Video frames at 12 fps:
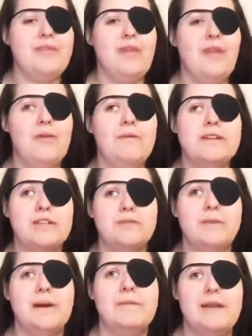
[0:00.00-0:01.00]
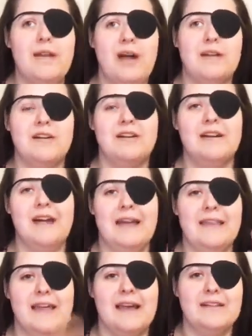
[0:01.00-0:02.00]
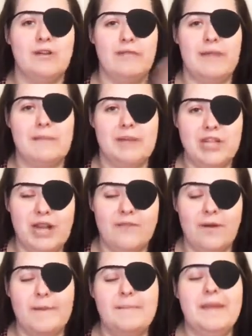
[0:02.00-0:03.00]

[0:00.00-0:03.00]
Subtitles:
which is what my doctor had told them to check for.